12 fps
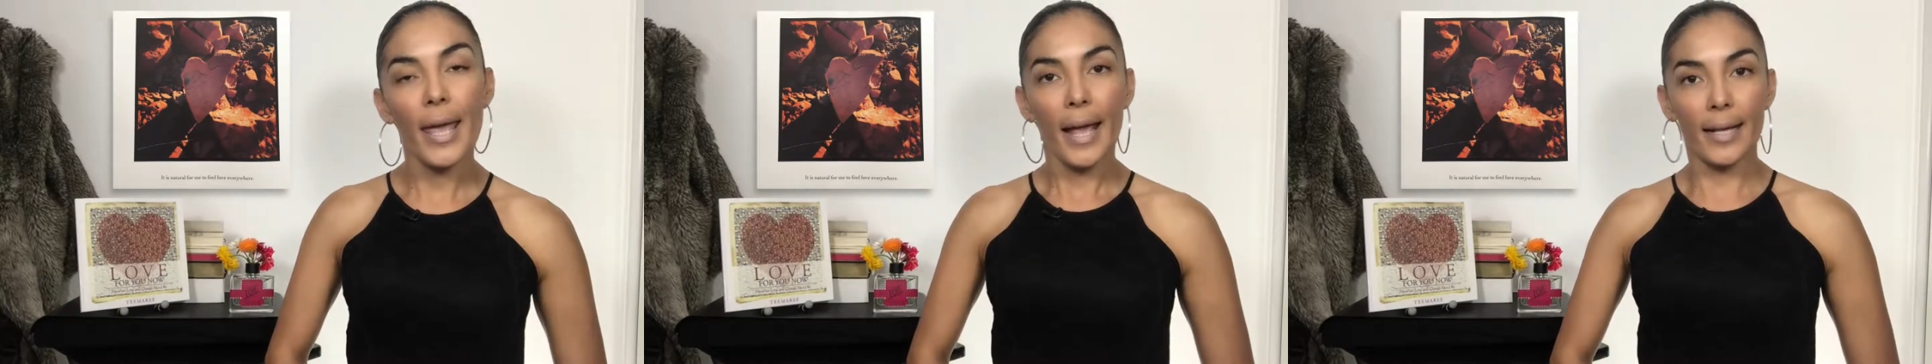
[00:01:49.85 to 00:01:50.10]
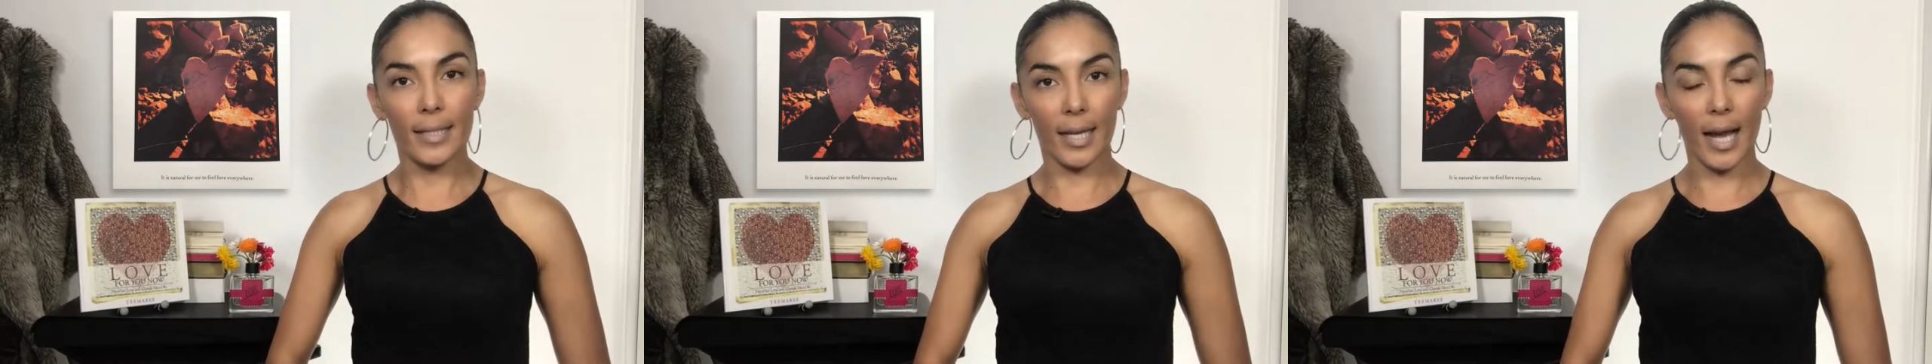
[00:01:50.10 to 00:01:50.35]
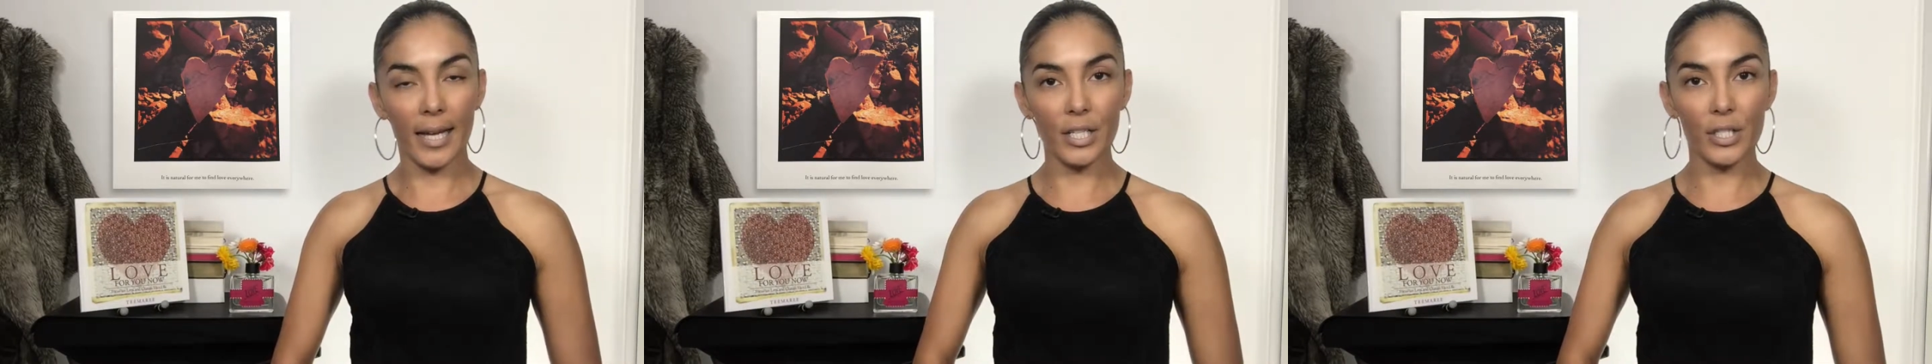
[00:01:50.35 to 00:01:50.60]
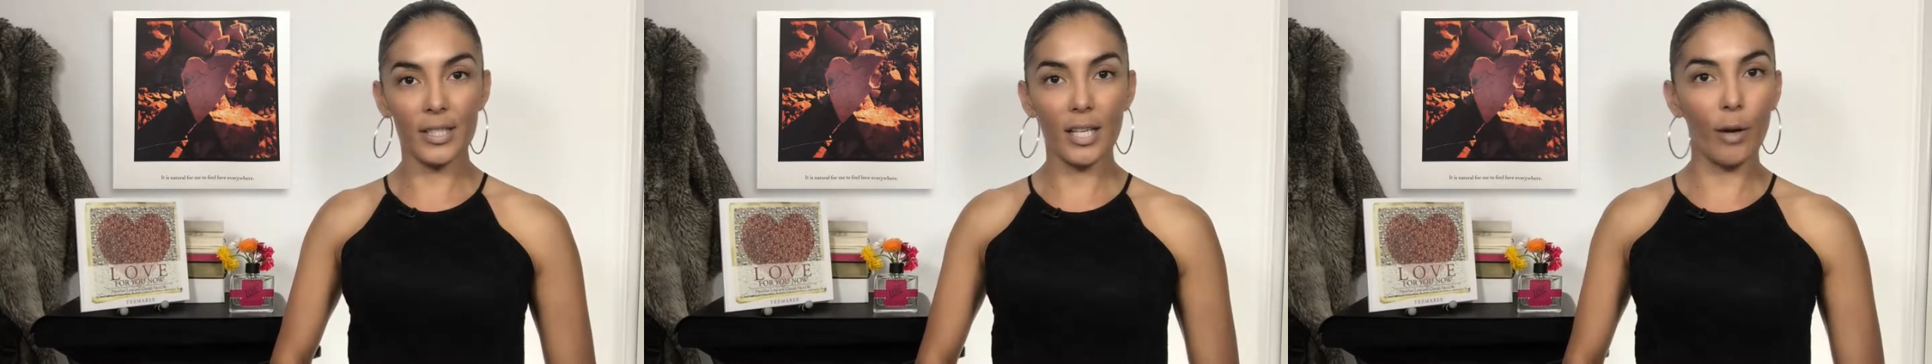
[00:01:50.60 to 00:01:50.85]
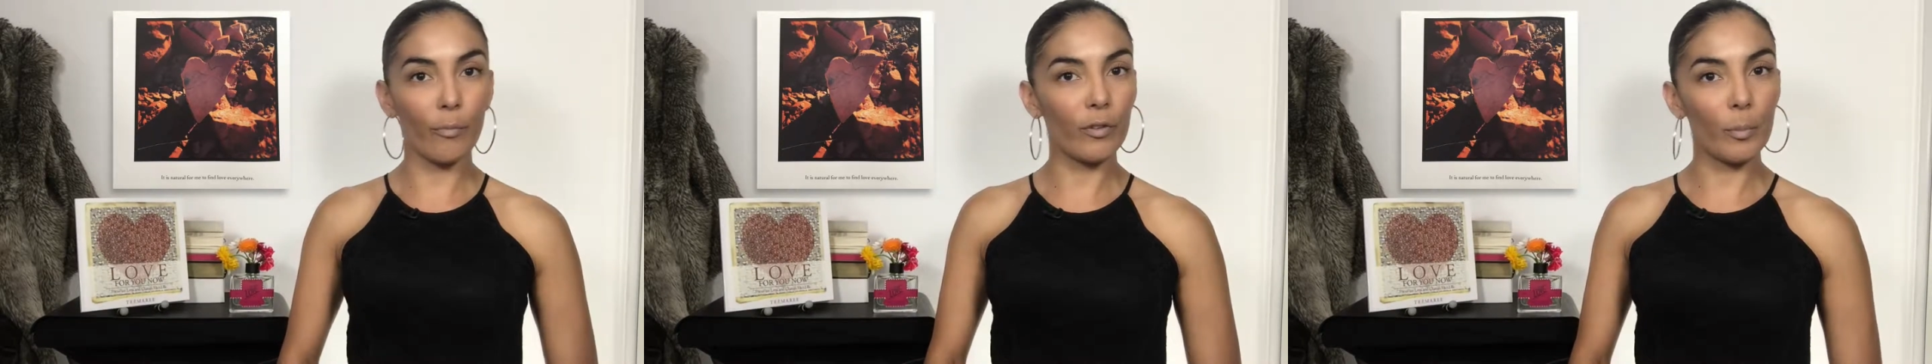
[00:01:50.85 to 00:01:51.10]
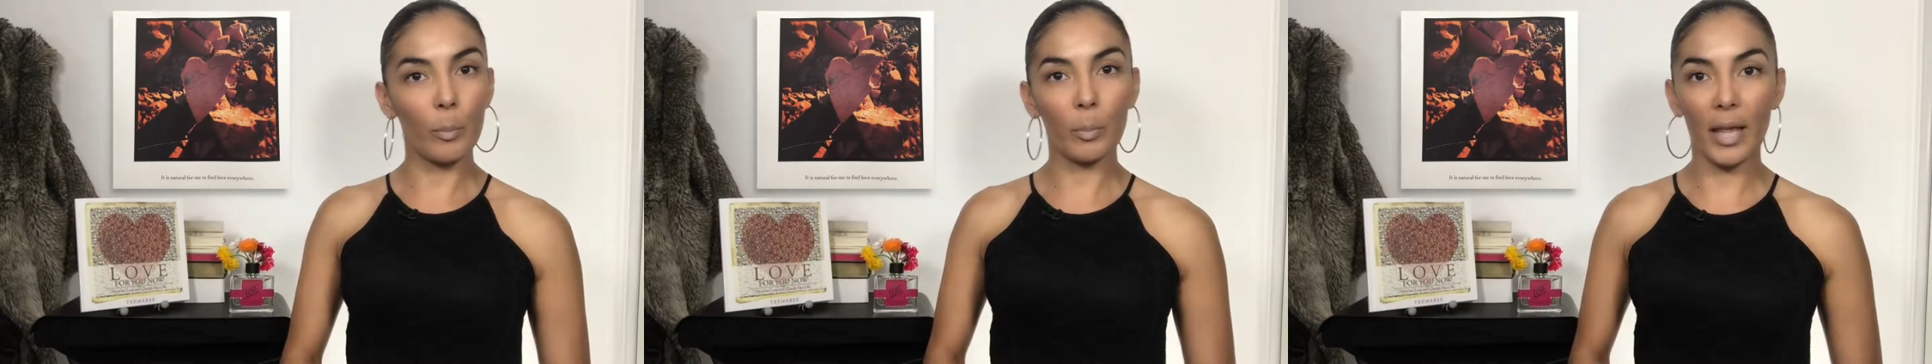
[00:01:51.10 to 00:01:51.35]
and to kind of just come
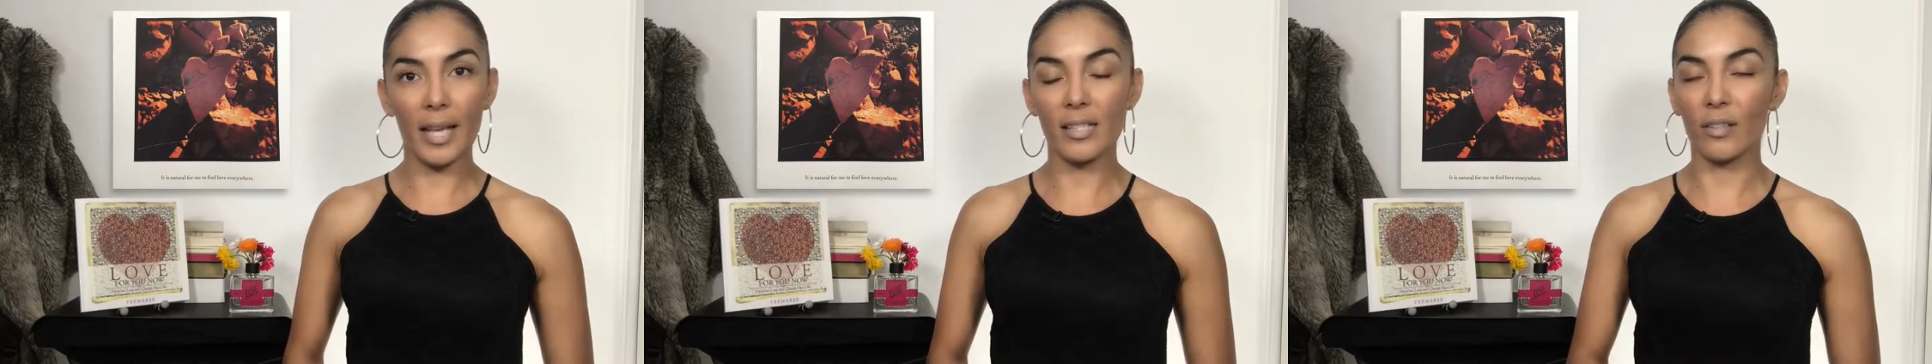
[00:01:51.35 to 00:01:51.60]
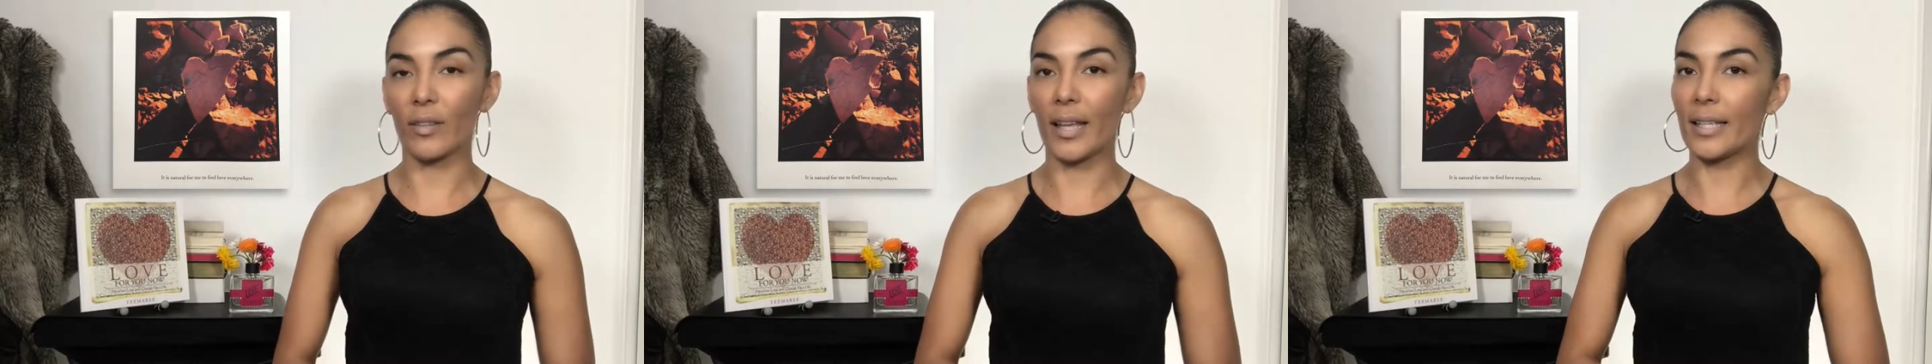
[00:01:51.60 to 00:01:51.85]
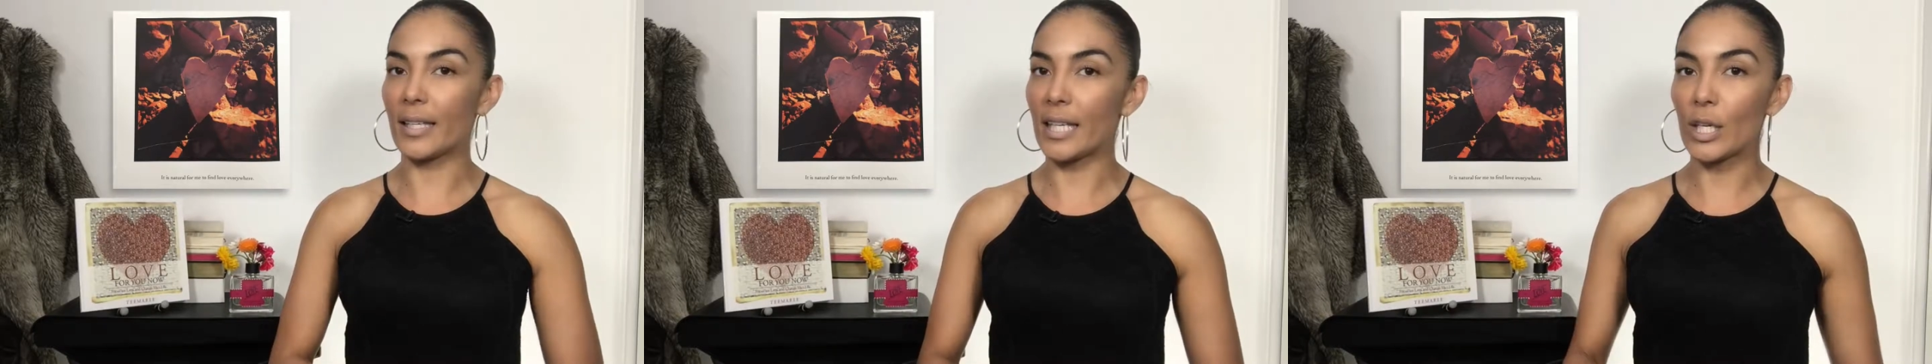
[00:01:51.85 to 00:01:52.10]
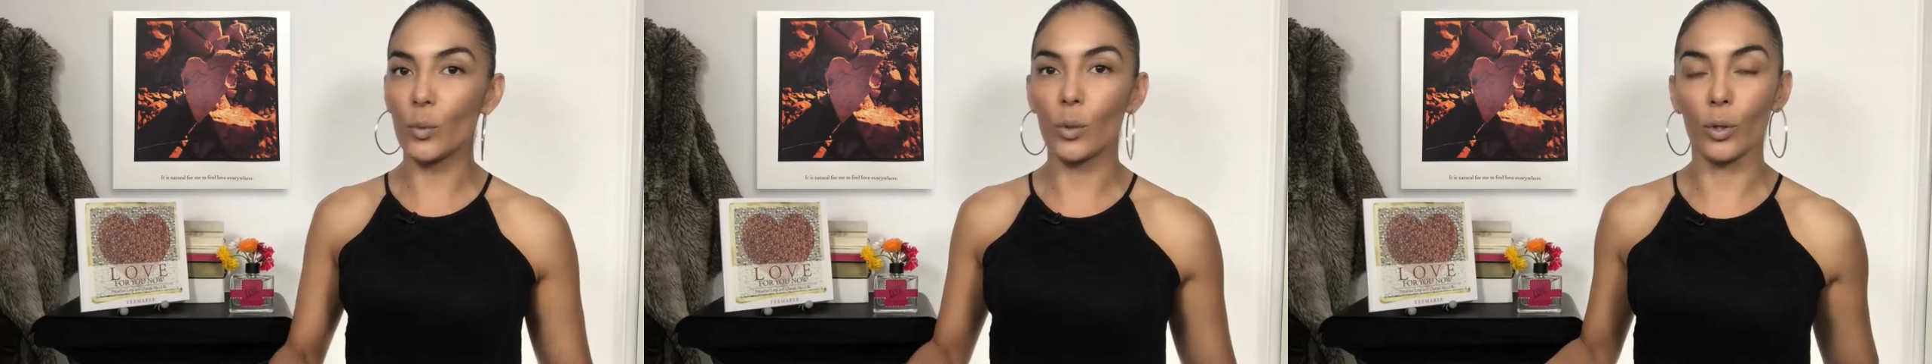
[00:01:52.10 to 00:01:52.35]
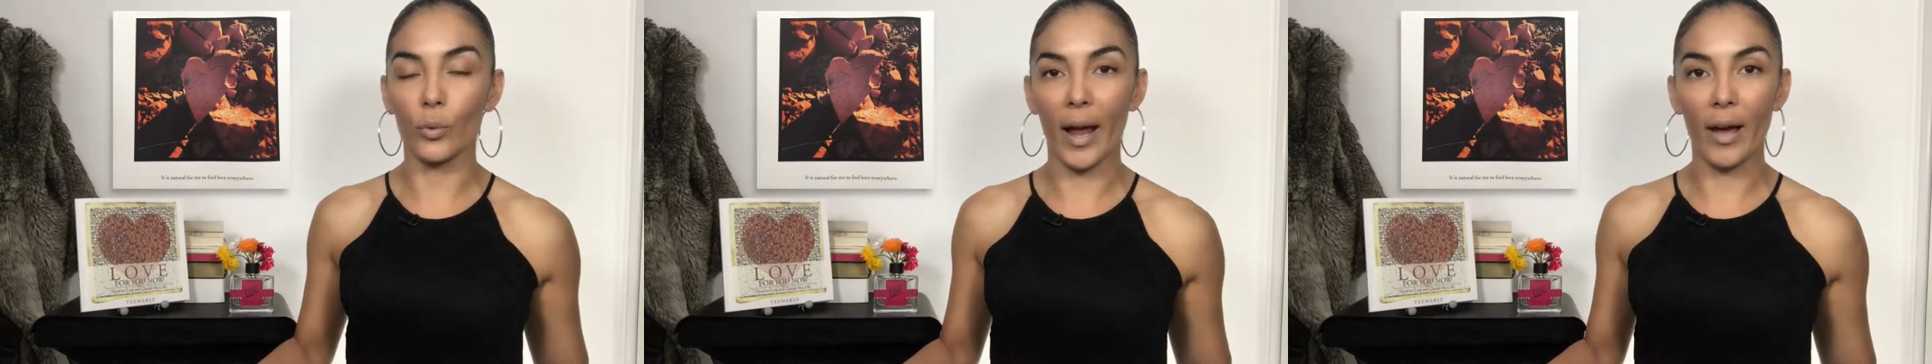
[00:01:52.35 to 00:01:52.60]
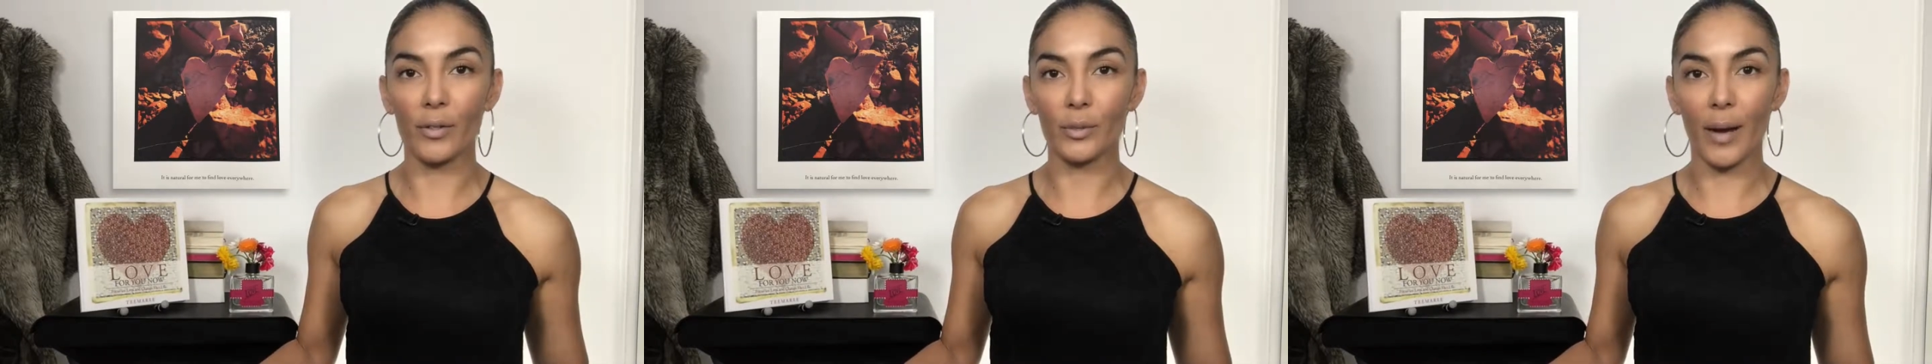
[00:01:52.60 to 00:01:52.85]
from a place of like equal
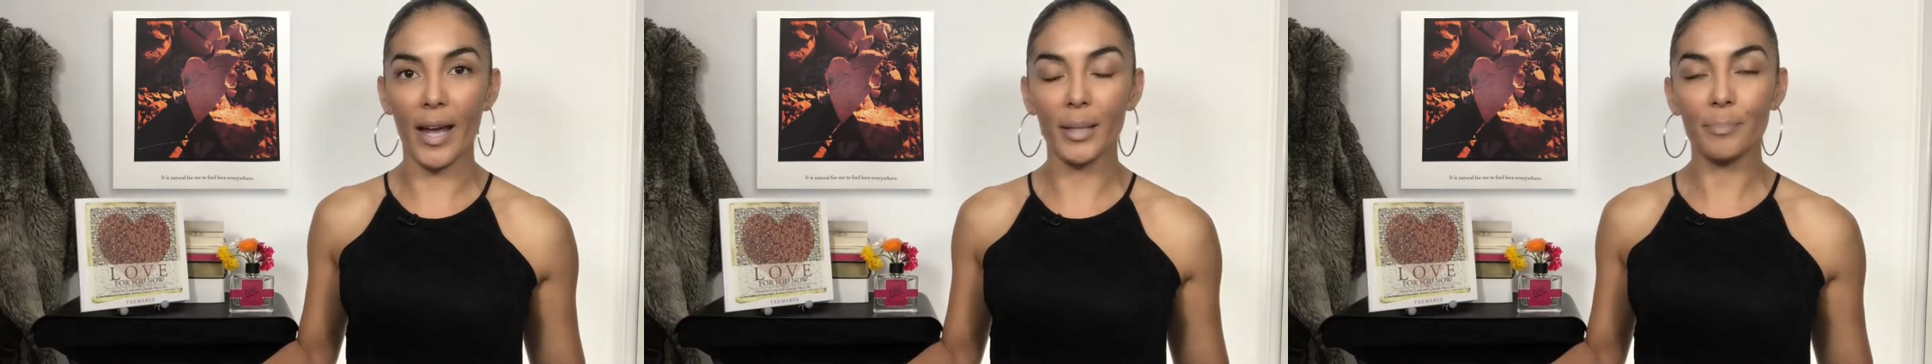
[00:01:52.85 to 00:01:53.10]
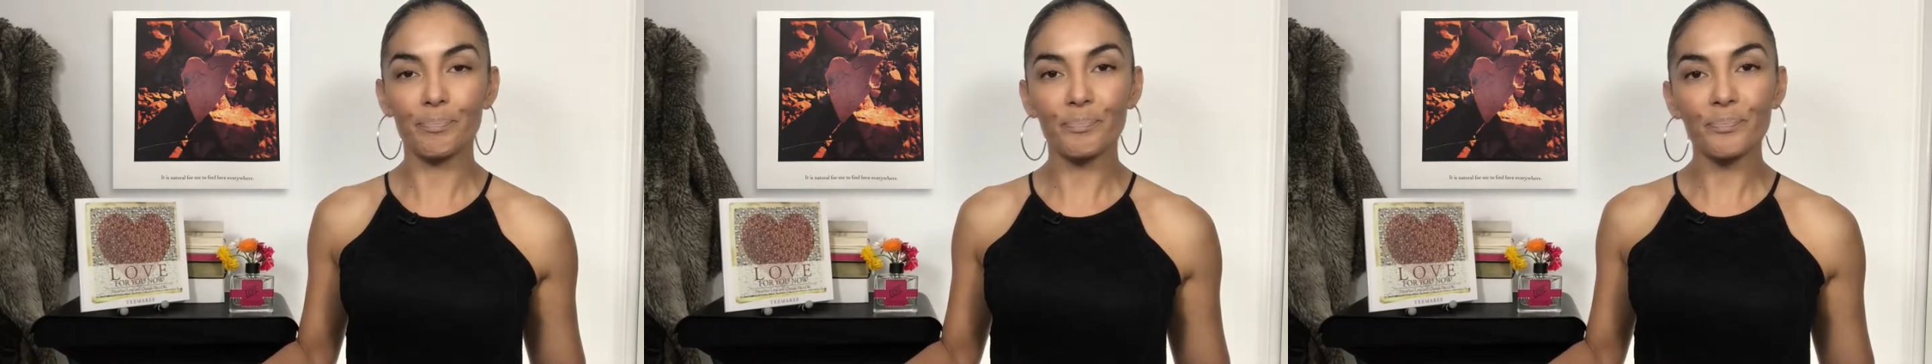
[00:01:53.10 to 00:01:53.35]
ground, right?